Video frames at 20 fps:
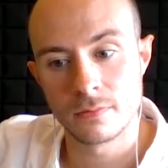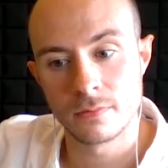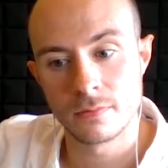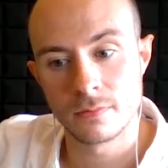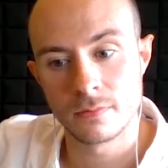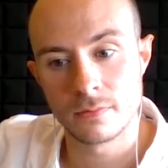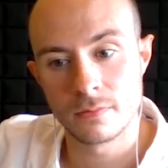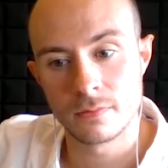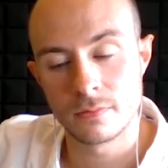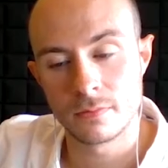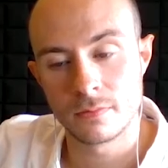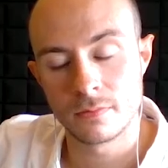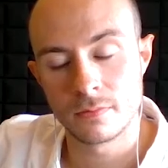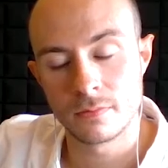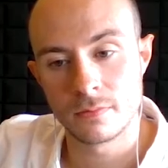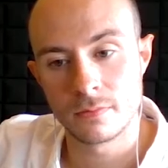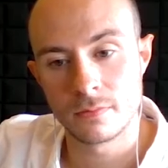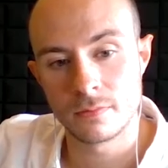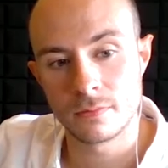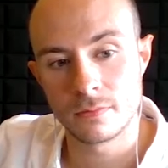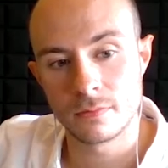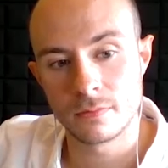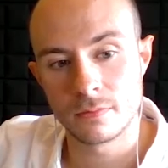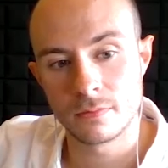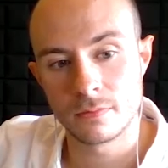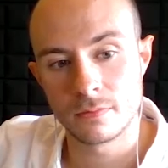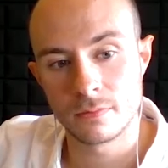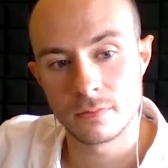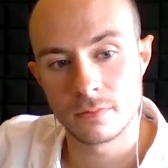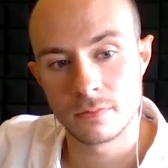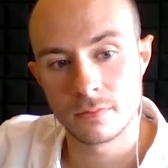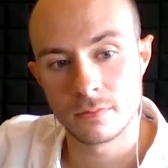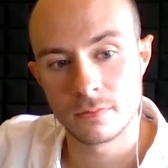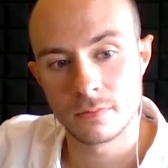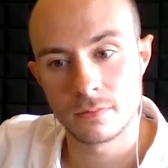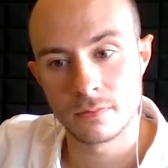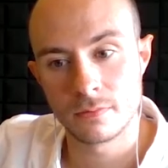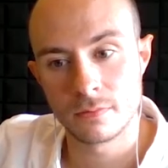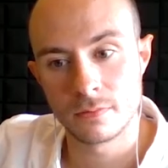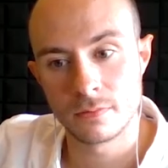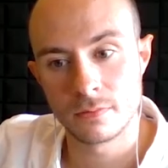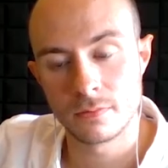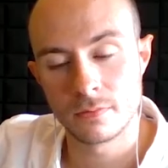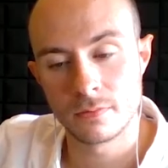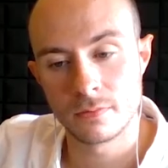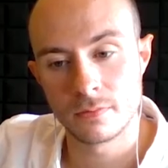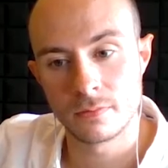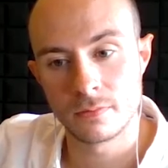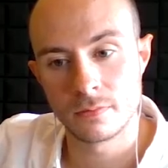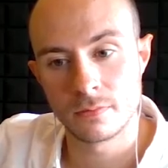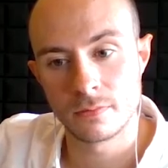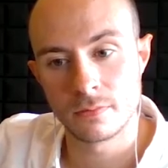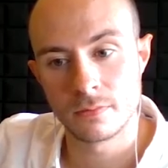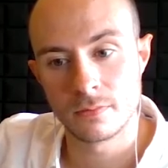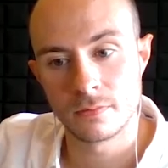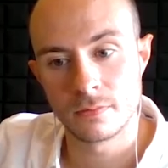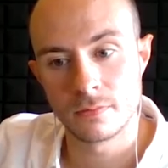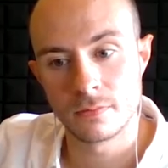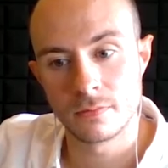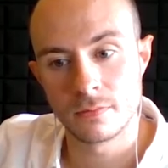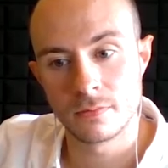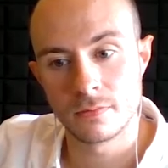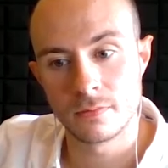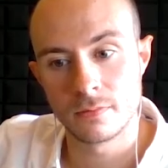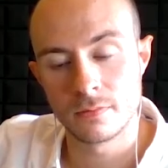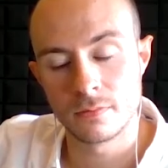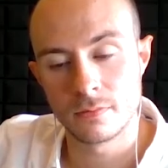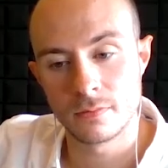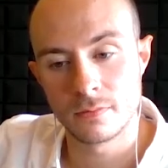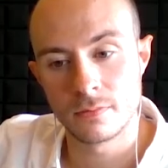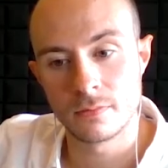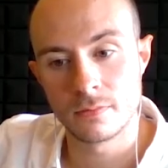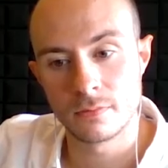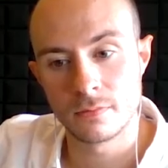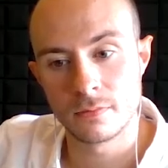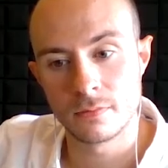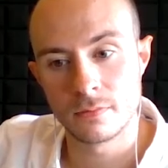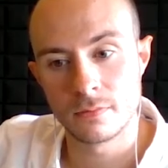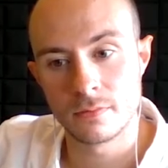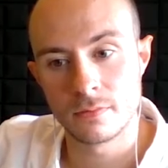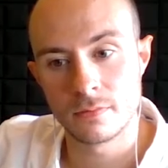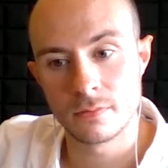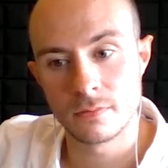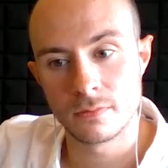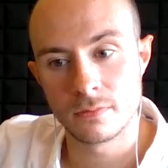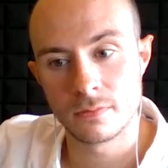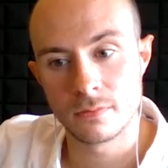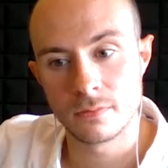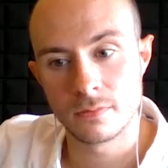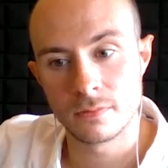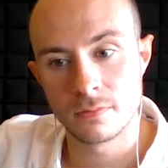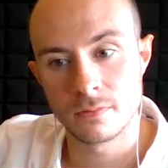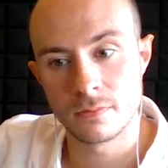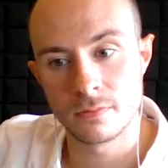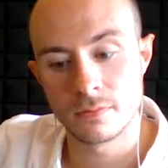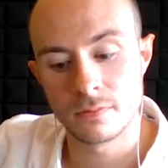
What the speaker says: No words are spoken by the person on screen.